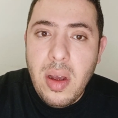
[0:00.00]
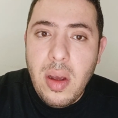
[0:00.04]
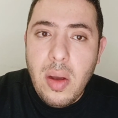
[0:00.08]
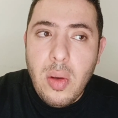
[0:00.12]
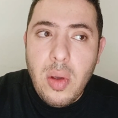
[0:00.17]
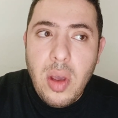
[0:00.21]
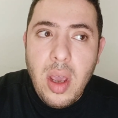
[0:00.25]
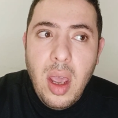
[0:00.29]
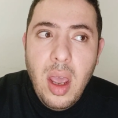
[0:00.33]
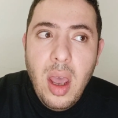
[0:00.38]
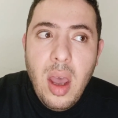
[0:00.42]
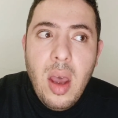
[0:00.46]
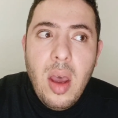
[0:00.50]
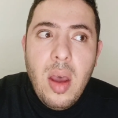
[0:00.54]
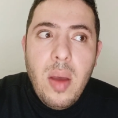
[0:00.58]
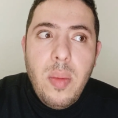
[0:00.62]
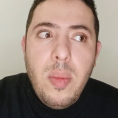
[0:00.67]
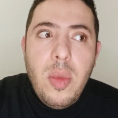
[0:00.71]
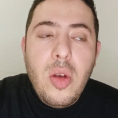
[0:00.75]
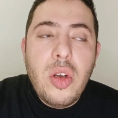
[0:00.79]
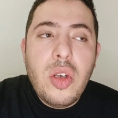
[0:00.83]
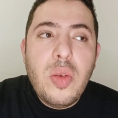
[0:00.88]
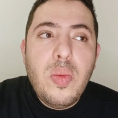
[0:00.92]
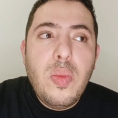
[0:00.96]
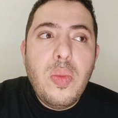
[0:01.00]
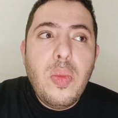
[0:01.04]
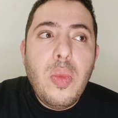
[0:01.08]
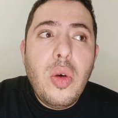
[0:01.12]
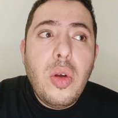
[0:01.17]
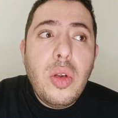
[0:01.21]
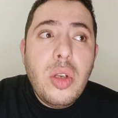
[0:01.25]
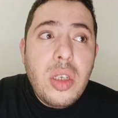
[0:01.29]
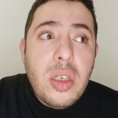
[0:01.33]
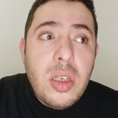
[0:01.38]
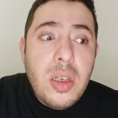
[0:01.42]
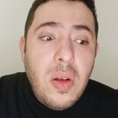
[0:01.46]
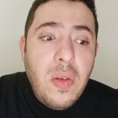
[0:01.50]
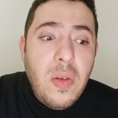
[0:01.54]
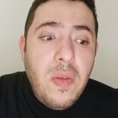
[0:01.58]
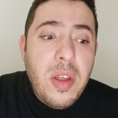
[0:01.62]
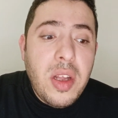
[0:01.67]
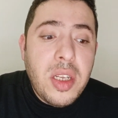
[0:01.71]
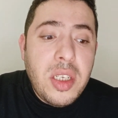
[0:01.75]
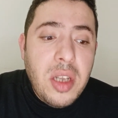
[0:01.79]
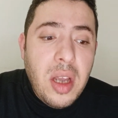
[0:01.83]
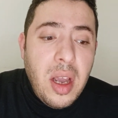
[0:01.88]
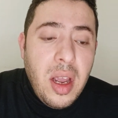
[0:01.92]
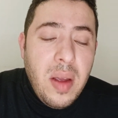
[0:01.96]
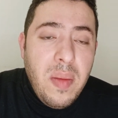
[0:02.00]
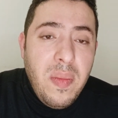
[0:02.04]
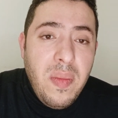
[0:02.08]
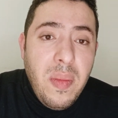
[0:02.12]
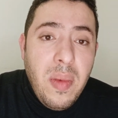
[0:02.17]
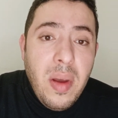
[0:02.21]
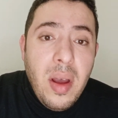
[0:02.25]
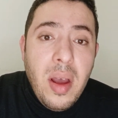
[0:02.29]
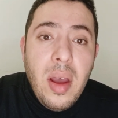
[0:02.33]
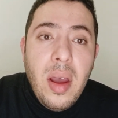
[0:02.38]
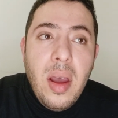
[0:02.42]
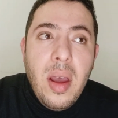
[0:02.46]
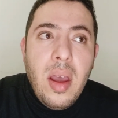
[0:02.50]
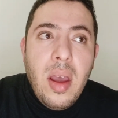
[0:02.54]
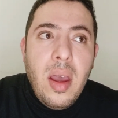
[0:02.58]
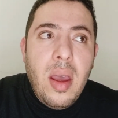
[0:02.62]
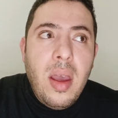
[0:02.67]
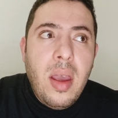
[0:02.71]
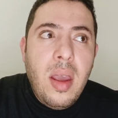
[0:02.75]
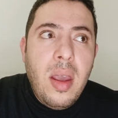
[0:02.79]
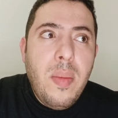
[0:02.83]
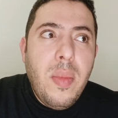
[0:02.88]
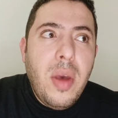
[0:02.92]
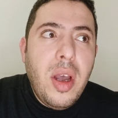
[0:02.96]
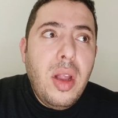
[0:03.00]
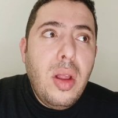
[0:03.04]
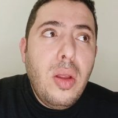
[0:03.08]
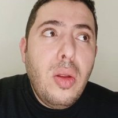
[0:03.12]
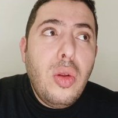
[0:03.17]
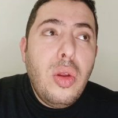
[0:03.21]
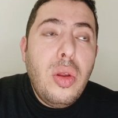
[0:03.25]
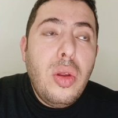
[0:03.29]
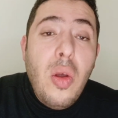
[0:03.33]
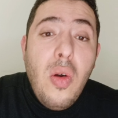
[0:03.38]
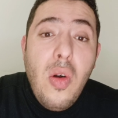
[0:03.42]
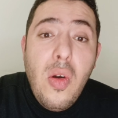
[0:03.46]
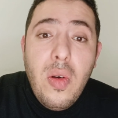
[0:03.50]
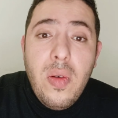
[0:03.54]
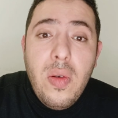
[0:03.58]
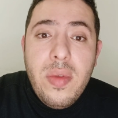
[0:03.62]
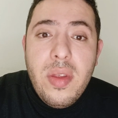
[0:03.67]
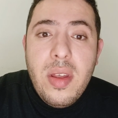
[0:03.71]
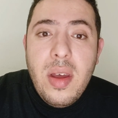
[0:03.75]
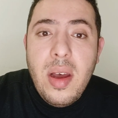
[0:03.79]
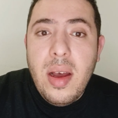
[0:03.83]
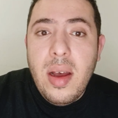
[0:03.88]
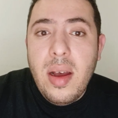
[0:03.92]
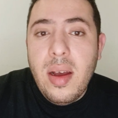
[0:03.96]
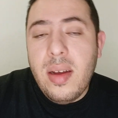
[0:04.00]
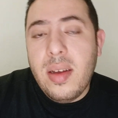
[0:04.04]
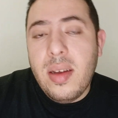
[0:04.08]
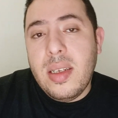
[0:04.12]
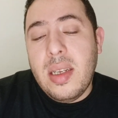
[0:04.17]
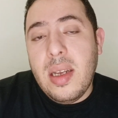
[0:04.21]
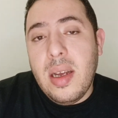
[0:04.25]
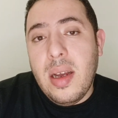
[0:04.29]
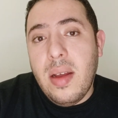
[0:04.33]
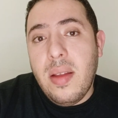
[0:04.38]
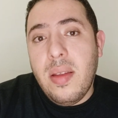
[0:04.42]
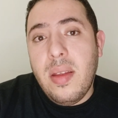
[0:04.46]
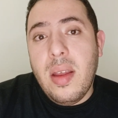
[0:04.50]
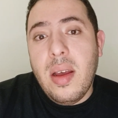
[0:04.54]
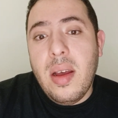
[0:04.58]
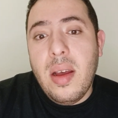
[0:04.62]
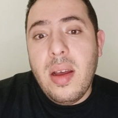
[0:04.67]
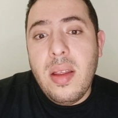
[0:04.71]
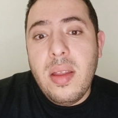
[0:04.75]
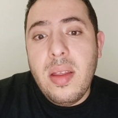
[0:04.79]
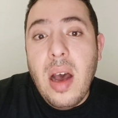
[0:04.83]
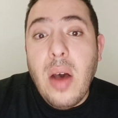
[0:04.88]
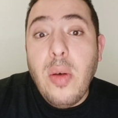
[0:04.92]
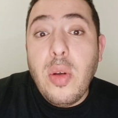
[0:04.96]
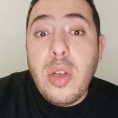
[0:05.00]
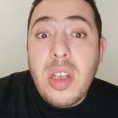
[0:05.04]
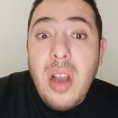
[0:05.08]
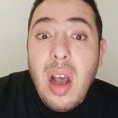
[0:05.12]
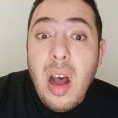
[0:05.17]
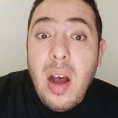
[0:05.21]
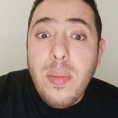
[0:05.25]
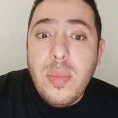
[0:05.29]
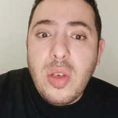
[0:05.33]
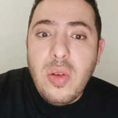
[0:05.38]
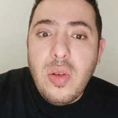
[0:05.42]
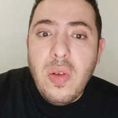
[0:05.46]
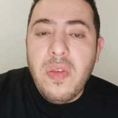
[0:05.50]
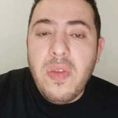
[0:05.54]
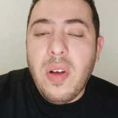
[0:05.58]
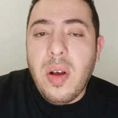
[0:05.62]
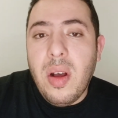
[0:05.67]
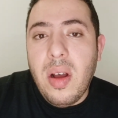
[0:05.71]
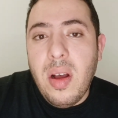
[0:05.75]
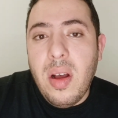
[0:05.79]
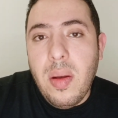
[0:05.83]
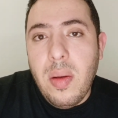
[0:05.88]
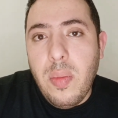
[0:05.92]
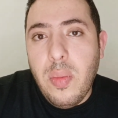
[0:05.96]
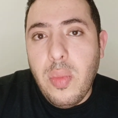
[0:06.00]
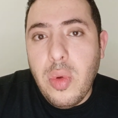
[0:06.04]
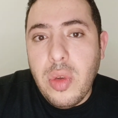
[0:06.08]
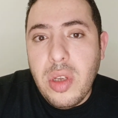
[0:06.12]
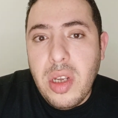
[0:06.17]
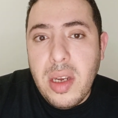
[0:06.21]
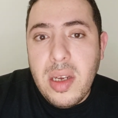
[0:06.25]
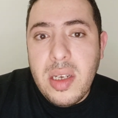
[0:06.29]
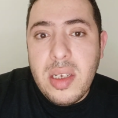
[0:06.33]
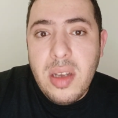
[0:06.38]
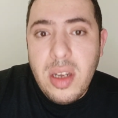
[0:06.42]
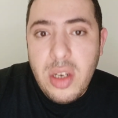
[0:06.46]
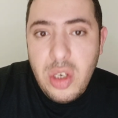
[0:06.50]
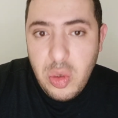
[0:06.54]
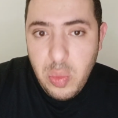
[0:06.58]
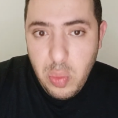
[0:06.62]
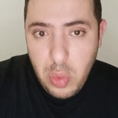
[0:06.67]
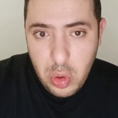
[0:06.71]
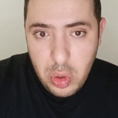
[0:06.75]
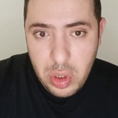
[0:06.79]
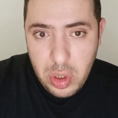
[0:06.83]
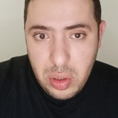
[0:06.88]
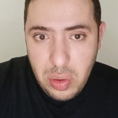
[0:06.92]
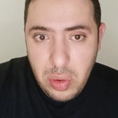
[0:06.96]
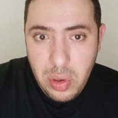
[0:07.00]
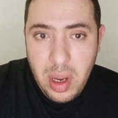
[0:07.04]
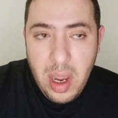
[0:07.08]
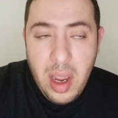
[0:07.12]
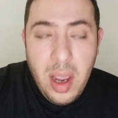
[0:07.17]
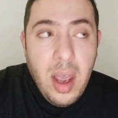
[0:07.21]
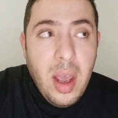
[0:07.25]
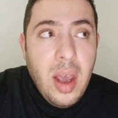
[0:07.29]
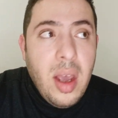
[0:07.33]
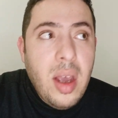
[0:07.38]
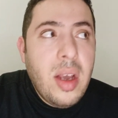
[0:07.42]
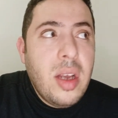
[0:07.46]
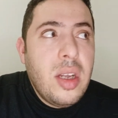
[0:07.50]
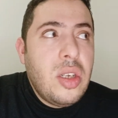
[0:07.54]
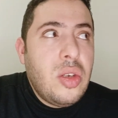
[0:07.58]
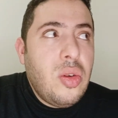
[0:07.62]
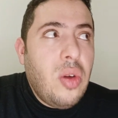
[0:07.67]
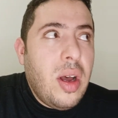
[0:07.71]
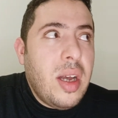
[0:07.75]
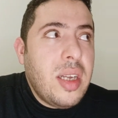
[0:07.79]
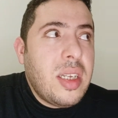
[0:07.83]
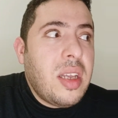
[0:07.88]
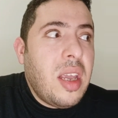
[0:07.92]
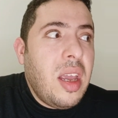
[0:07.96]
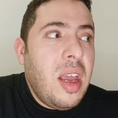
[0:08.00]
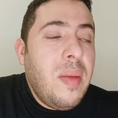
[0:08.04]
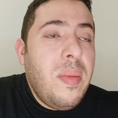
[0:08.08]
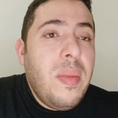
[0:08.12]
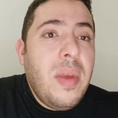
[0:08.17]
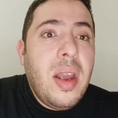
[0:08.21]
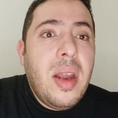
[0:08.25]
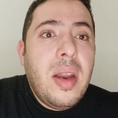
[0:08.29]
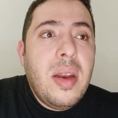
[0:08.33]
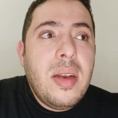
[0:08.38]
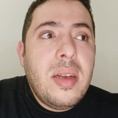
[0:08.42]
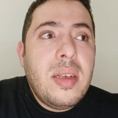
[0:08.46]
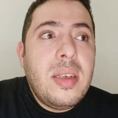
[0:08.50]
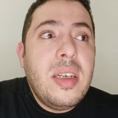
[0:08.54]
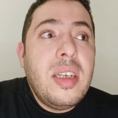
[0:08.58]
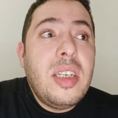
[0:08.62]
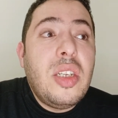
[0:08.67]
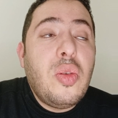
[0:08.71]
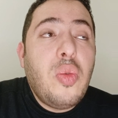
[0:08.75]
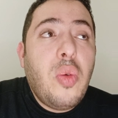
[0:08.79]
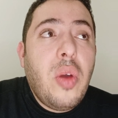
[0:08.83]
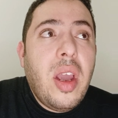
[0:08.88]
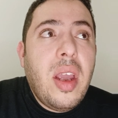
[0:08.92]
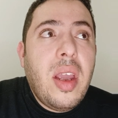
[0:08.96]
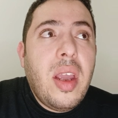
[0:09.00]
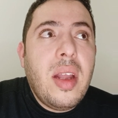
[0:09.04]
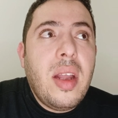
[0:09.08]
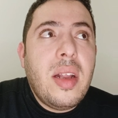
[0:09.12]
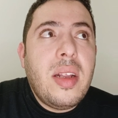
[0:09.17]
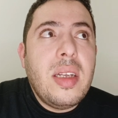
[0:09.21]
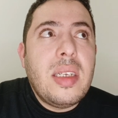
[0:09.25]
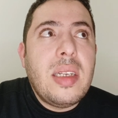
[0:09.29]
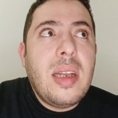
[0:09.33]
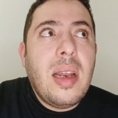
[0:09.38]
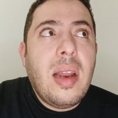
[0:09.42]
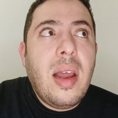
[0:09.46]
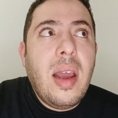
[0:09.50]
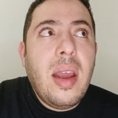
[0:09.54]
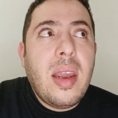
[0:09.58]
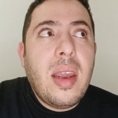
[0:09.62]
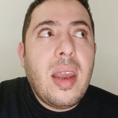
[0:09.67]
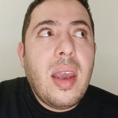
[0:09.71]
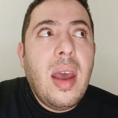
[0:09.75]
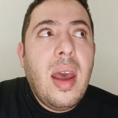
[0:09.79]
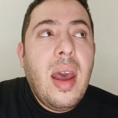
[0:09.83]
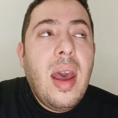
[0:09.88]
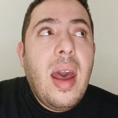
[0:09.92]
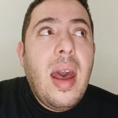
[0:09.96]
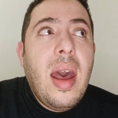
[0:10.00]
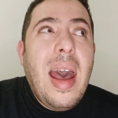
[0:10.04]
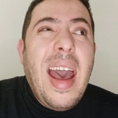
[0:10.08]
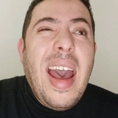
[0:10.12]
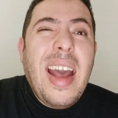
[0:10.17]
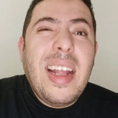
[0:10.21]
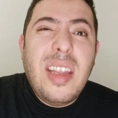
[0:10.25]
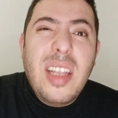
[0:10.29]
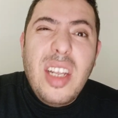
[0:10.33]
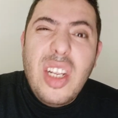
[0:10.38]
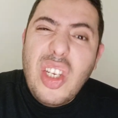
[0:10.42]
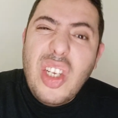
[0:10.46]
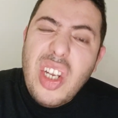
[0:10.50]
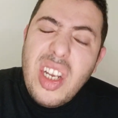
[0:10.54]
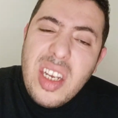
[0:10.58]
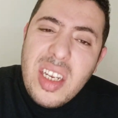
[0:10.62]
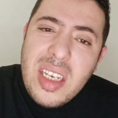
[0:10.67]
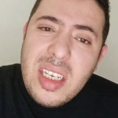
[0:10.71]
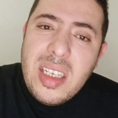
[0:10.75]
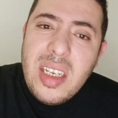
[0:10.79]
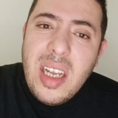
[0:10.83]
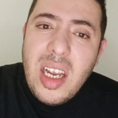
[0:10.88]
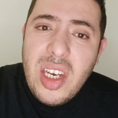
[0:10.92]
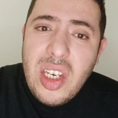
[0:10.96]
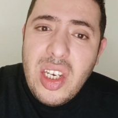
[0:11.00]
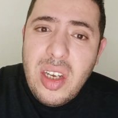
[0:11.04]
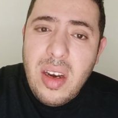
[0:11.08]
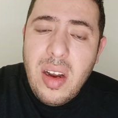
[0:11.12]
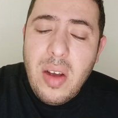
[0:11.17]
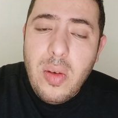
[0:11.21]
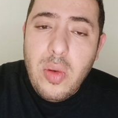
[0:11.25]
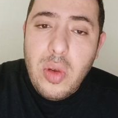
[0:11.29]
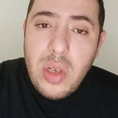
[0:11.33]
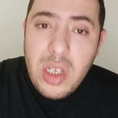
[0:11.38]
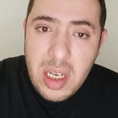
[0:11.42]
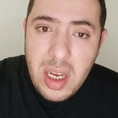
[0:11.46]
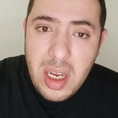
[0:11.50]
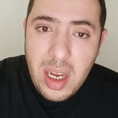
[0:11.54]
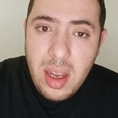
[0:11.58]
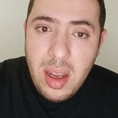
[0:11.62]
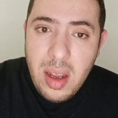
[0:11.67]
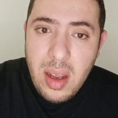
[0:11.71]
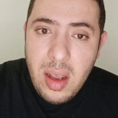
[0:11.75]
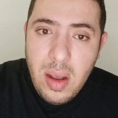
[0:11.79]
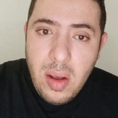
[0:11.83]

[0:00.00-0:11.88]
Okay, because most of the time he might not know the outcomes of putting such post. Okay, so ask him in this way. It is like a teaching station, I would say.